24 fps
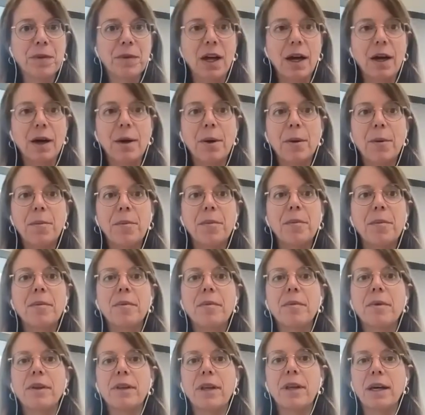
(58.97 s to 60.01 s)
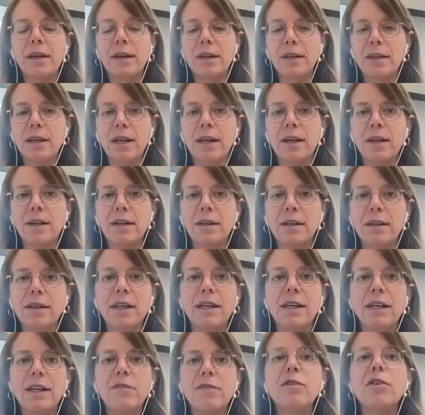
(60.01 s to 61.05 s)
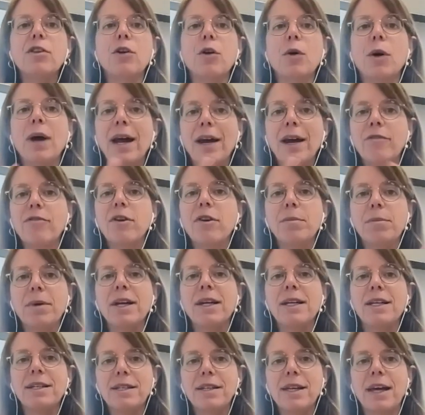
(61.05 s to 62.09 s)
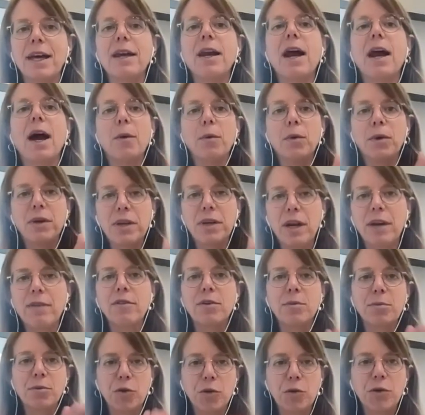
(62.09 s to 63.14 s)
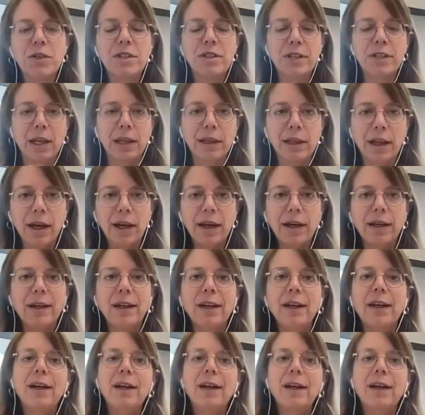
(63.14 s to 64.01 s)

um, that that that even though everybody said I would never do this online,